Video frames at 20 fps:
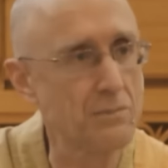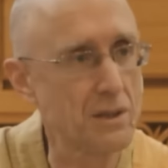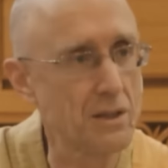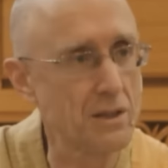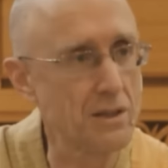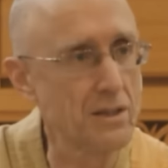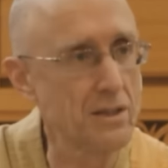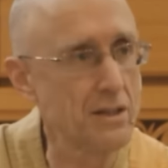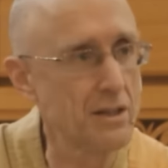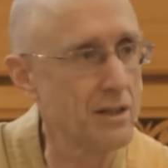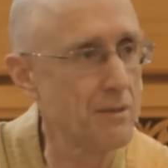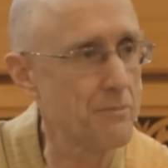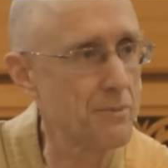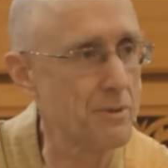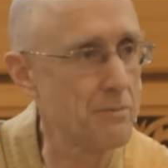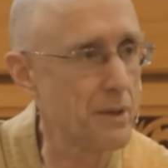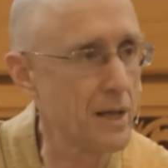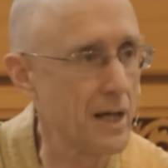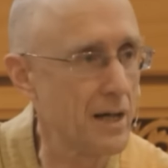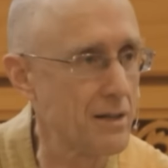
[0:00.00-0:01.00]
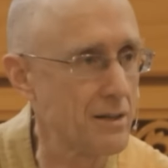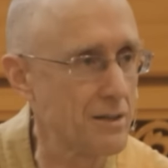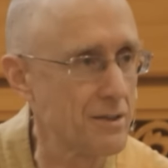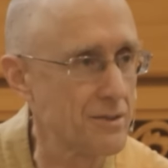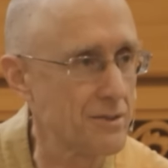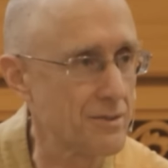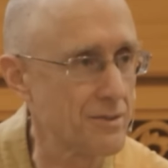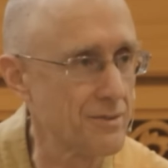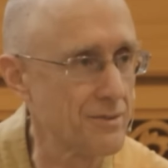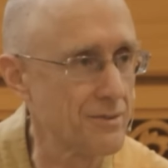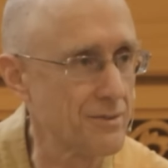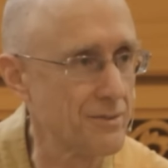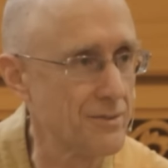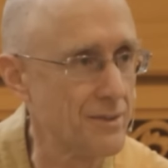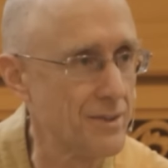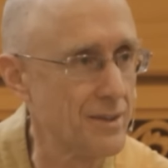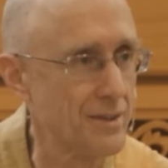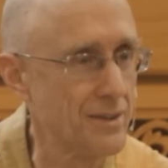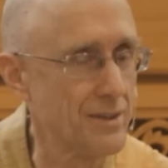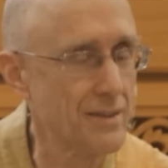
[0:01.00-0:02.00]
cleaning up the baddies,
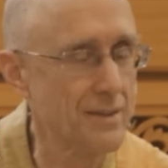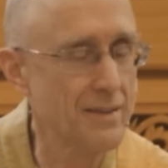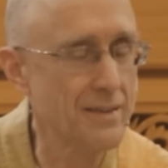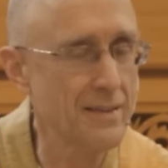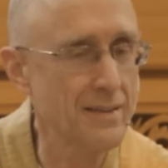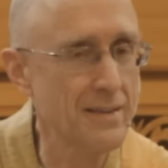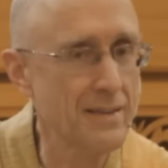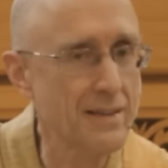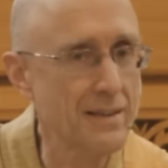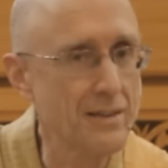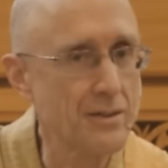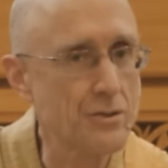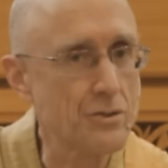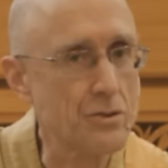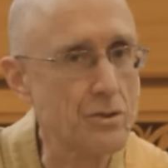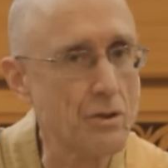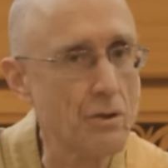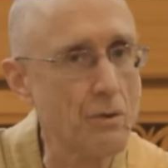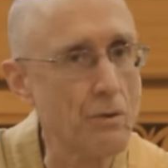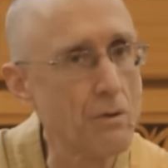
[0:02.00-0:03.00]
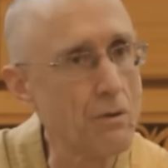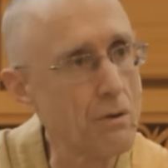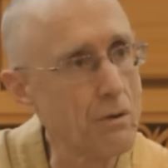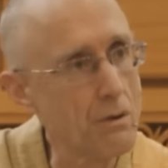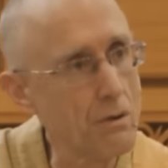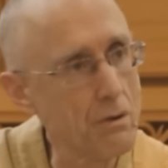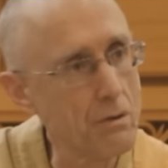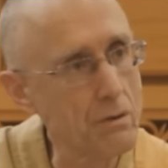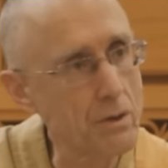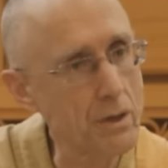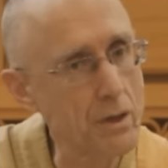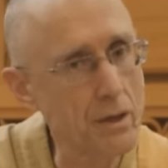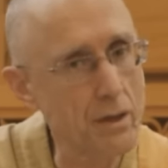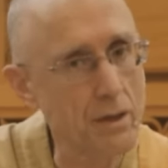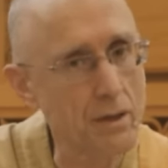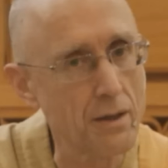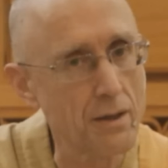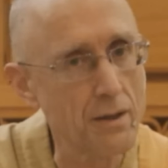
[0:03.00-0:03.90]
right? So, okay,